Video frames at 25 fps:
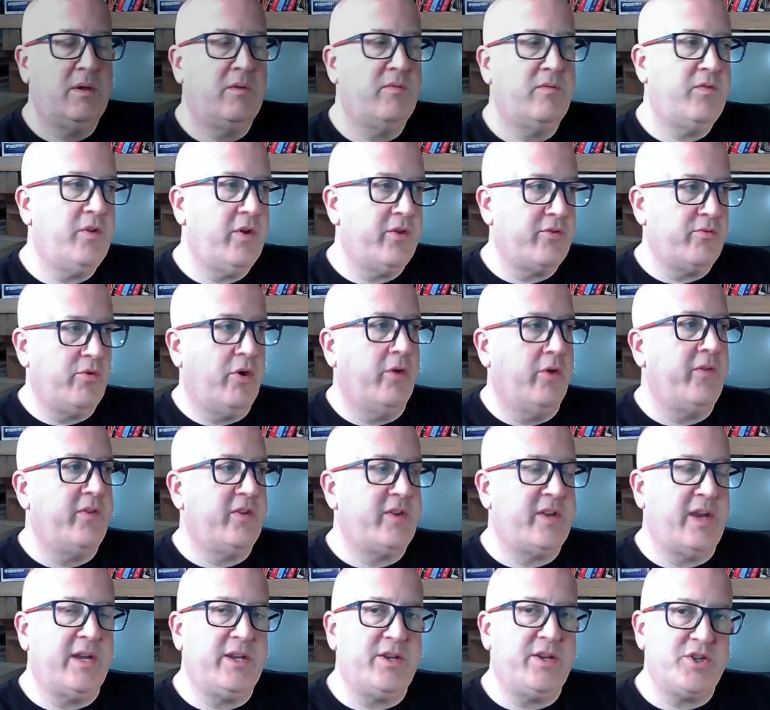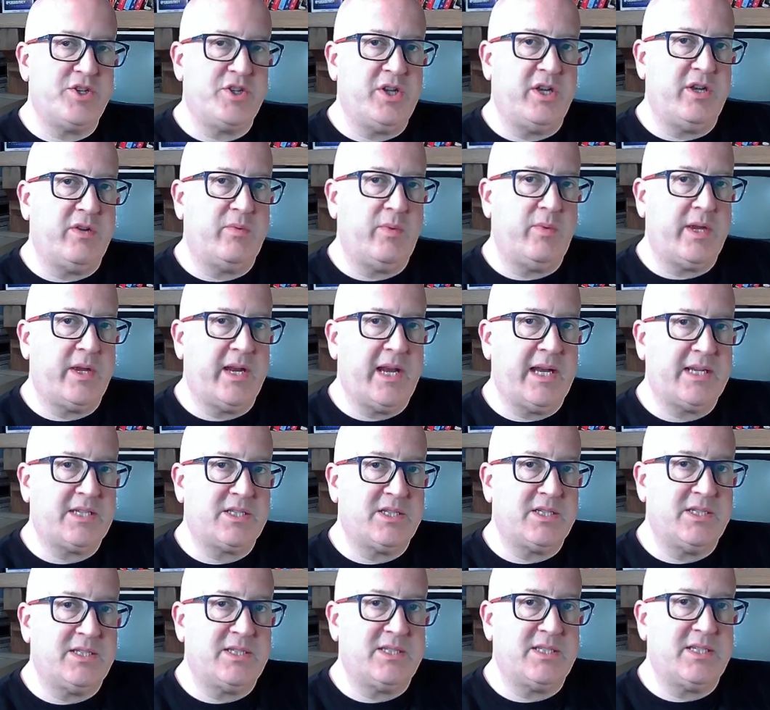Further on in the datasheet, we can
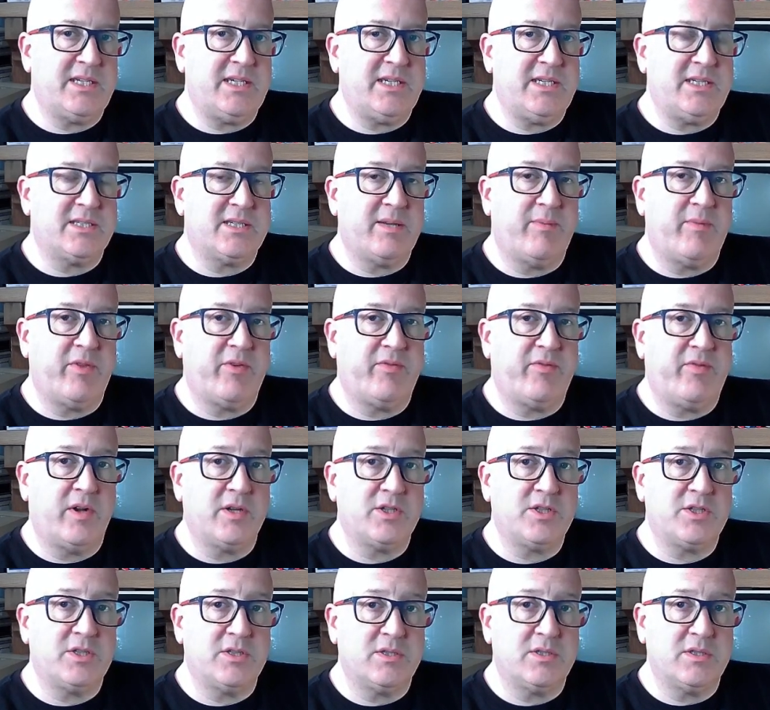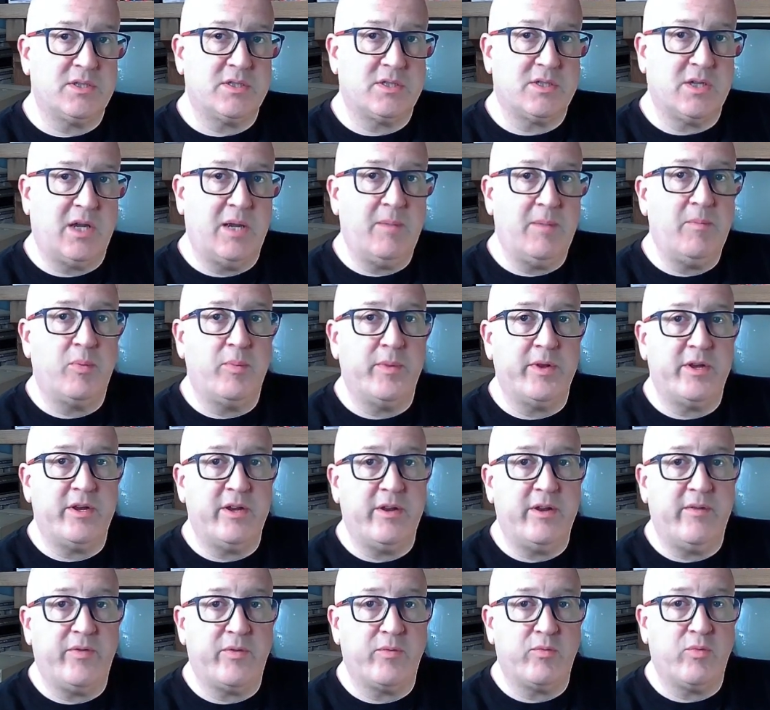actually see some of the functions that are implemented
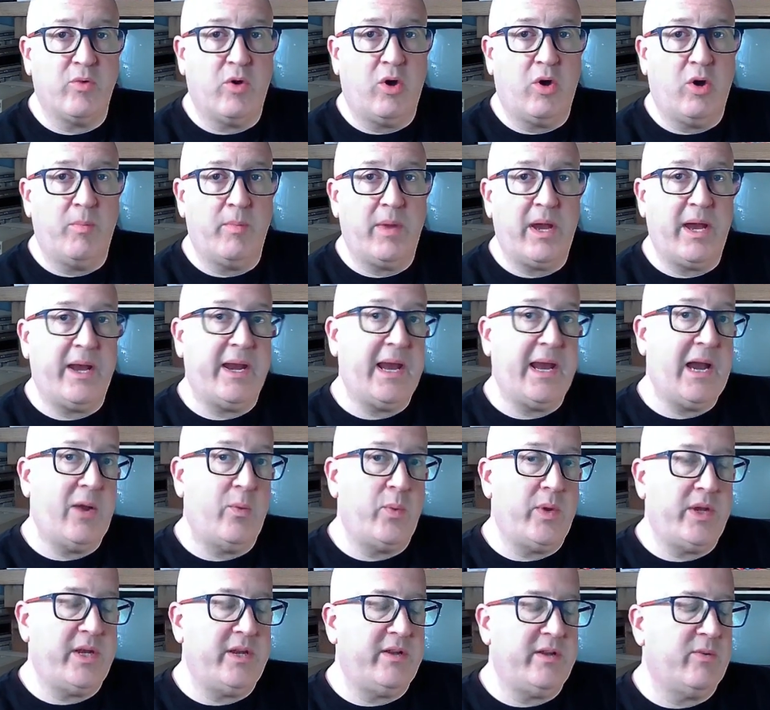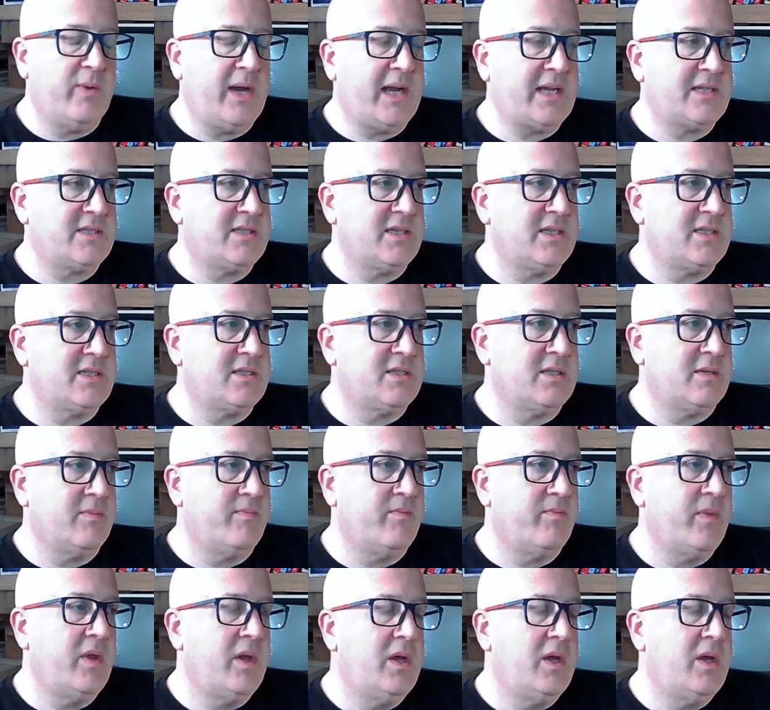in the ROM and how we need to access them.